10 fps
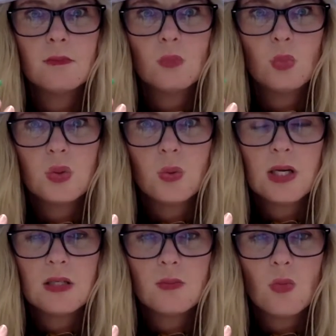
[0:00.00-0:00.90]
Which one
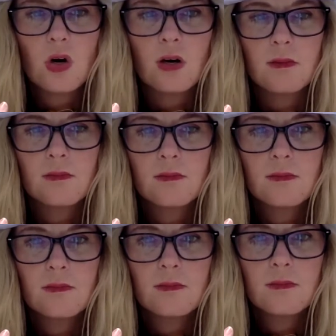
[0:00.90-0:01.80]
has more?
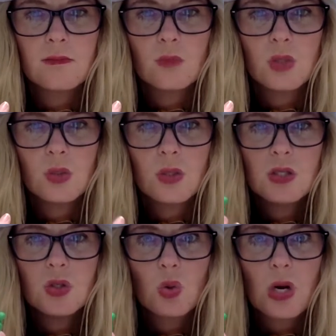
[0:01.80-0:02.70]
Which one is
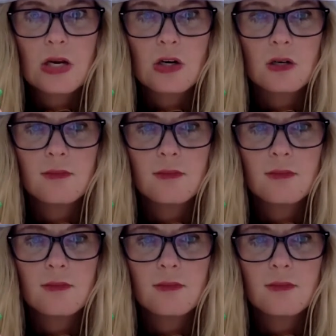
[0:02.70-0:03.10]
greater?